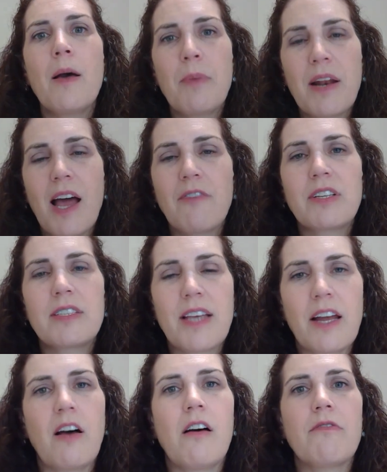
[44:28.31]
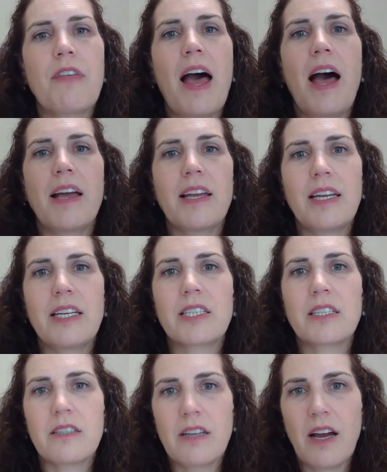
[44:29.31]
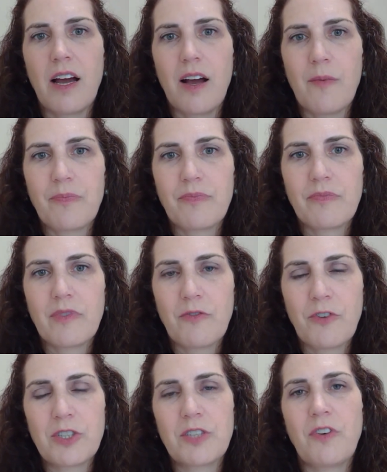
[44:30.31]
But having said all of that, it, first